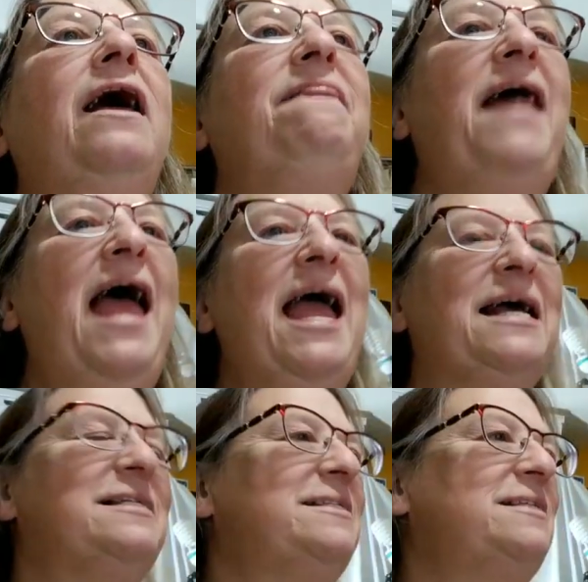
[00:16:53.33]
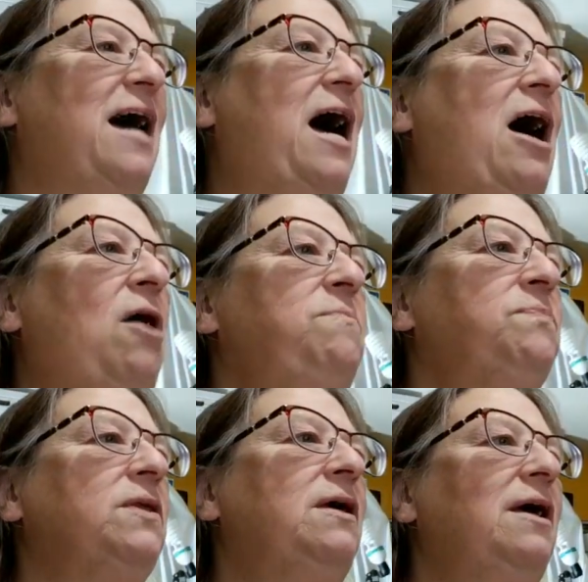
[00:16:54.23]
Thanks.
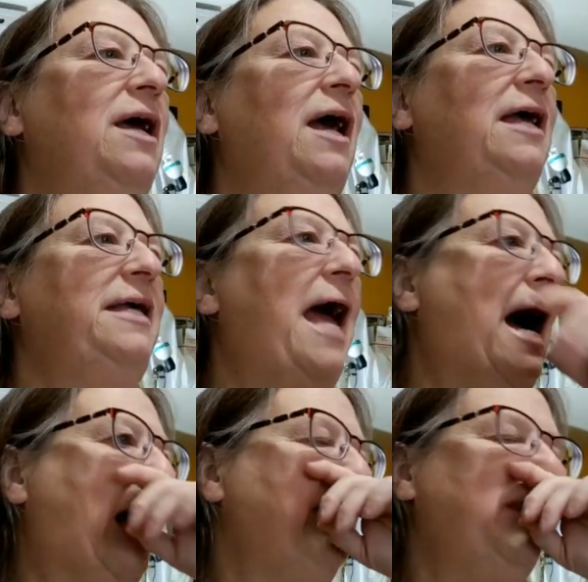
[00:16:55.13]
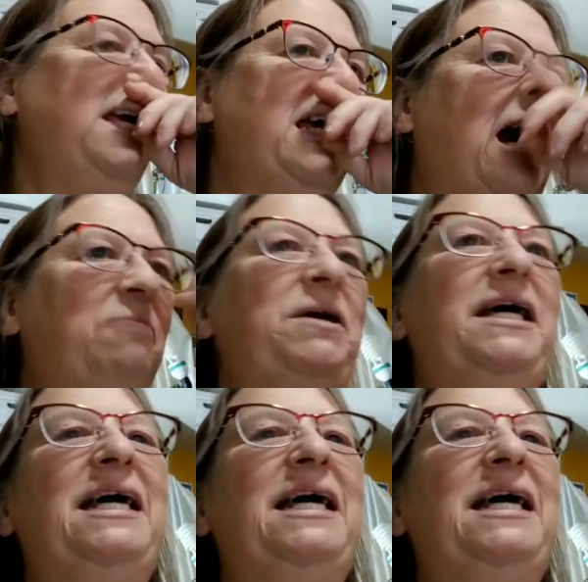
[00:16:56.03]
Yeah, the